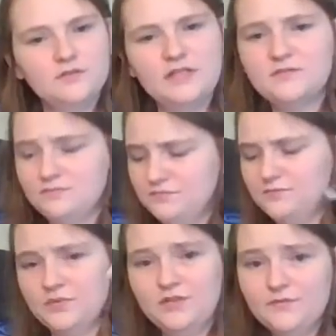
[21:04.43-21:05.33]
it's
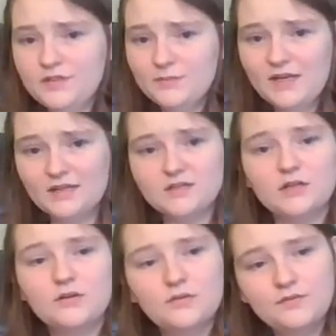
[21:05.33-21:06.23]
pretty fun to make,
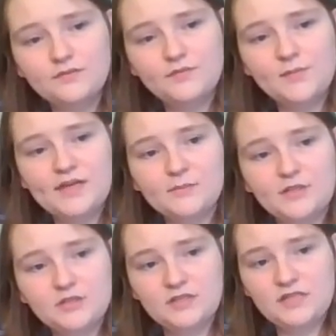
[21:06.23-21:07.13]
so if you make a
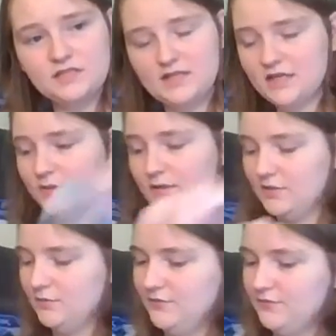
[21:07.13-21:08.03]
bunch of these, hang them up,
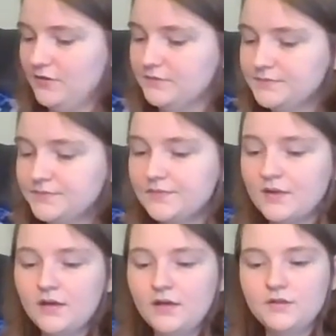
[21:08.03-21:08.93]
that'll be fun.
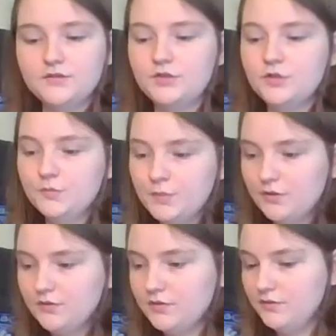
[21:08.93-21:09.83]
To
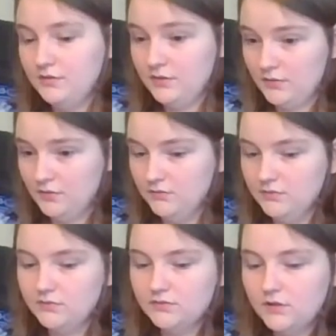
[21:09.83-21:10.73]
poke the
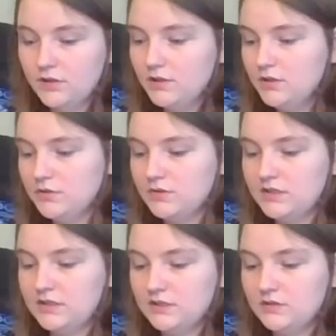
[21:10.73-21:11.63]
hole, you
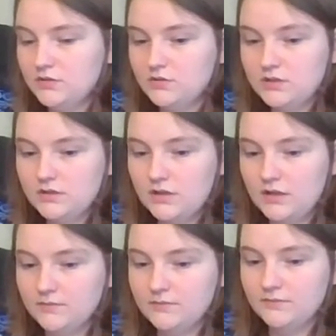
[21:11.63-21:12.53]
can
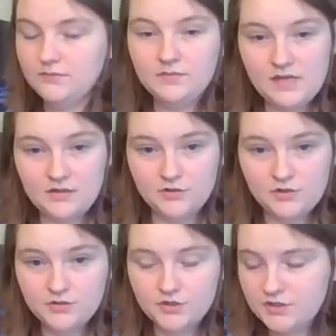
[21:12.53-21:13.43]
either
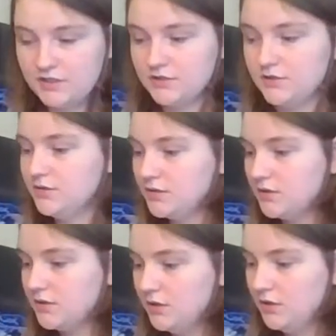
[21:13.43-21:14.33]
use your scissors,
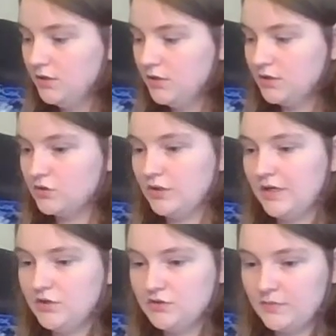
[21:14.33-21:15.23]
you can try
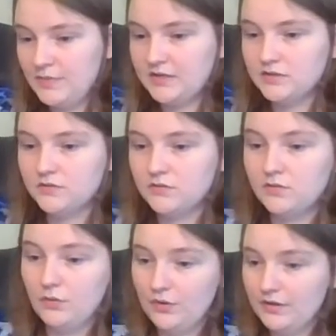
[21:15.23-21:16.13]
and use a
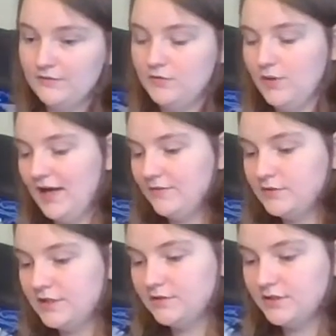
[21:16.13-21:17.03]
pencil, or if you have a
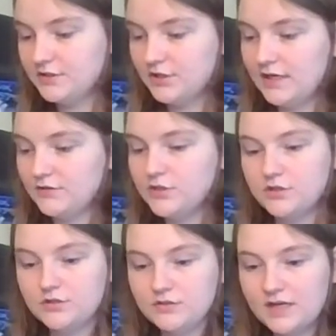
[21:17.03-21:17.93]
needle at your house, you
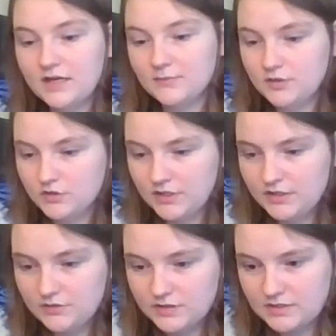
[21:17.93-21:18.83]
can do that. I'm going to try
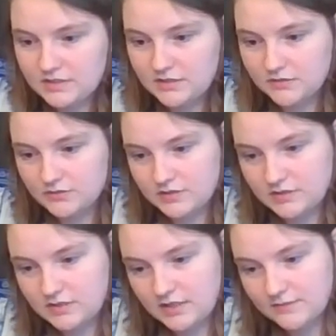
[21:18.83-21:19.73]
and use the scissors
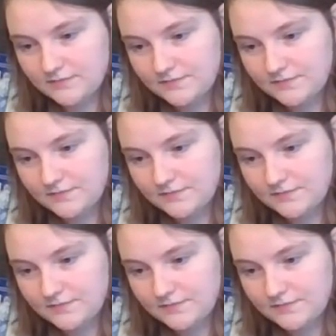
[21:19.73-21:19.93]
this time.